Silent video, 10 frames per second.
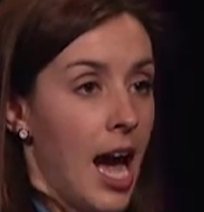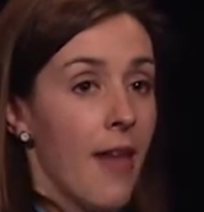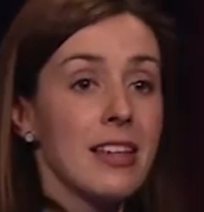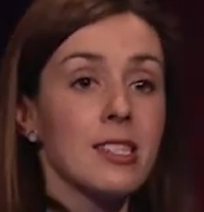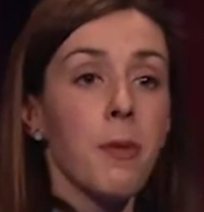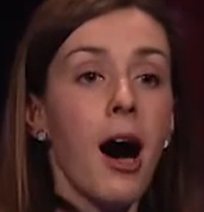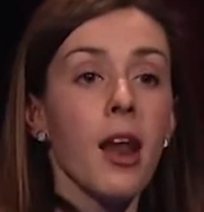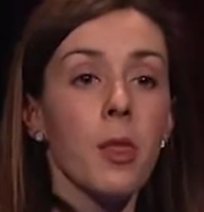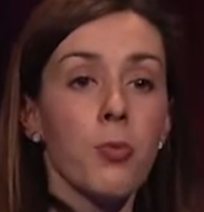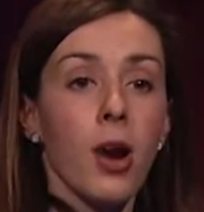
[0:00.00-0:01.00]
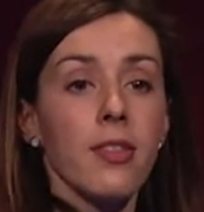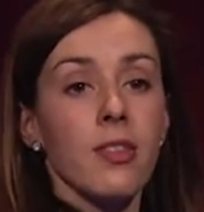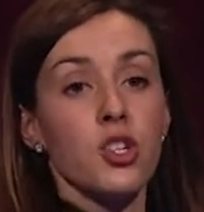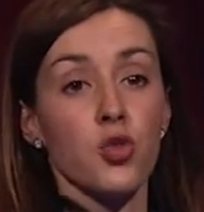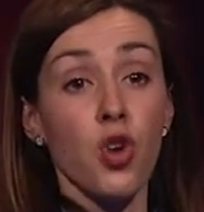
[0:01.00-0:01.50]
And that's the part of the brain
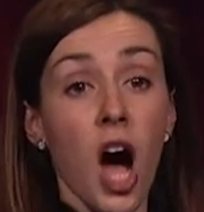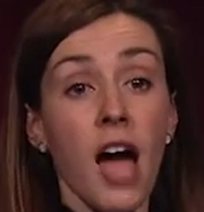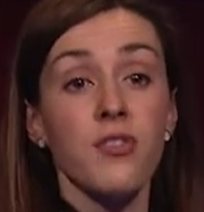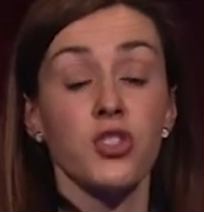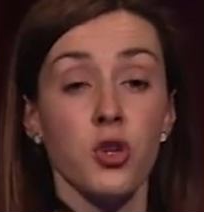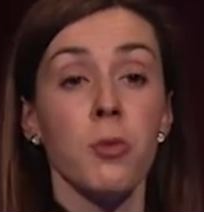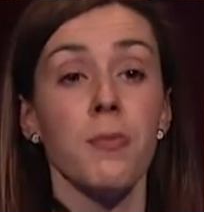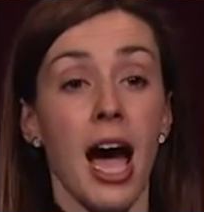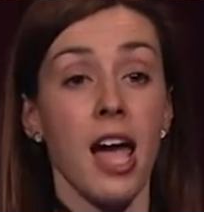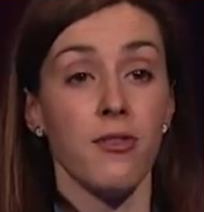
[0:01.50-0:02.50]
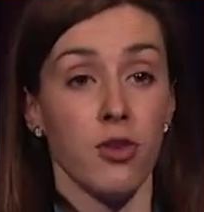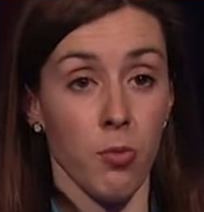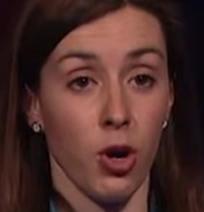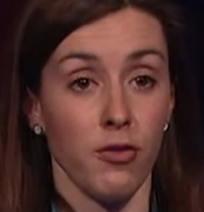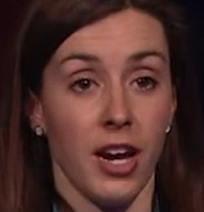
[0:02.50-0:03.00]
that drives human behavior and
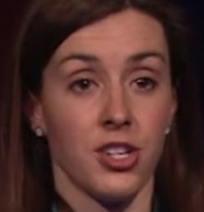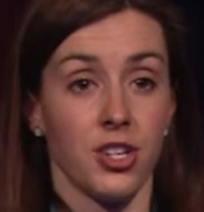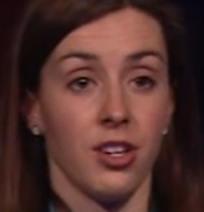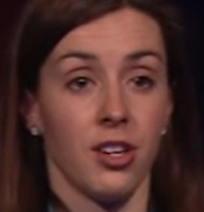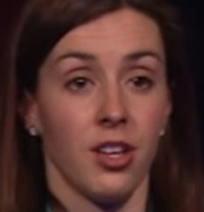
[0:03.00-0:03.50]
motivation.